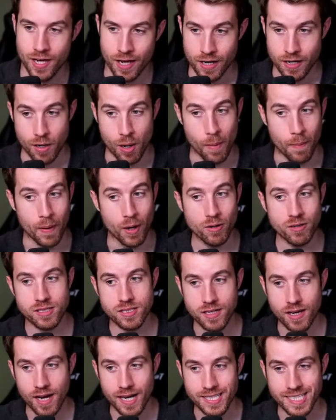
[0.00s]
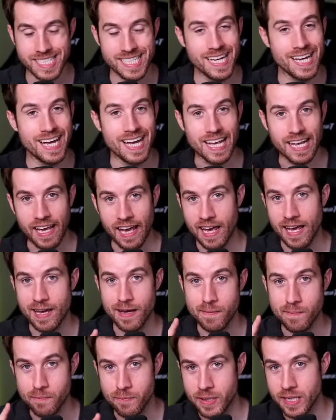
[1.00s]
Your opponent's costs can't
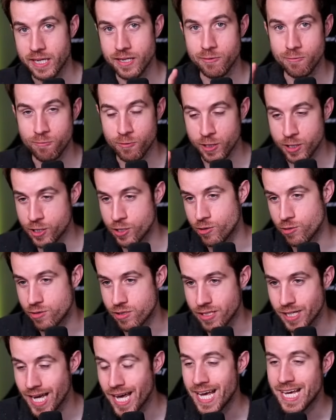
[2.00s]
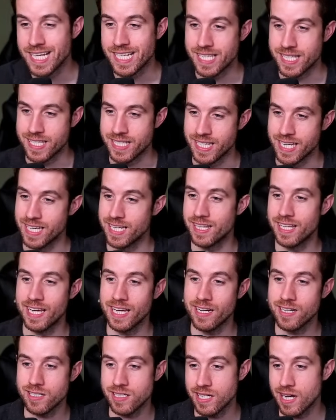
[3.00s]
be reduced. See you
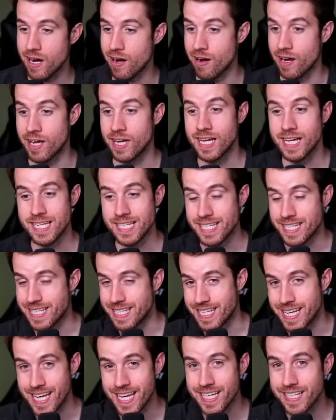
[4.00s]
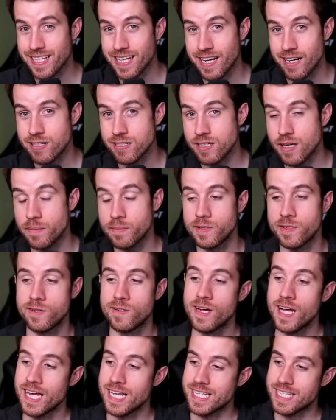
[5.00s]
later, Sarah. See you later, Zabu.
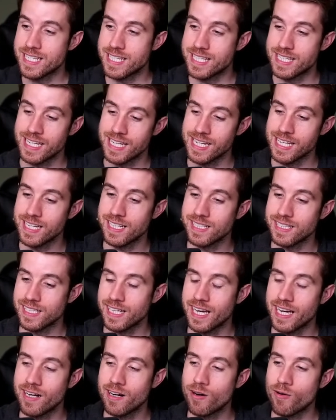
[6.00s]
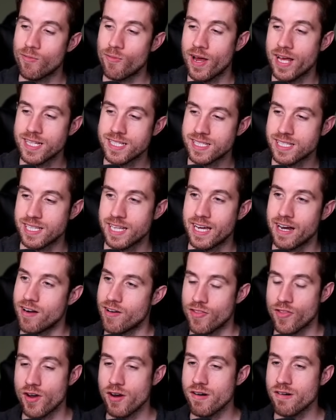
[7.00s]
See you later, Renslayer.
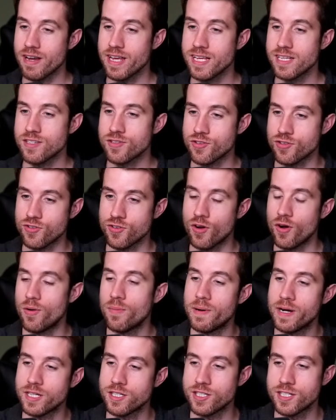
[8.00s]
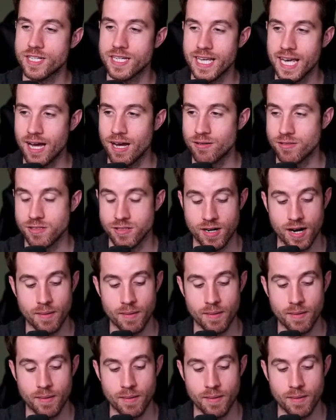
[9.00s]
There is so much to counter.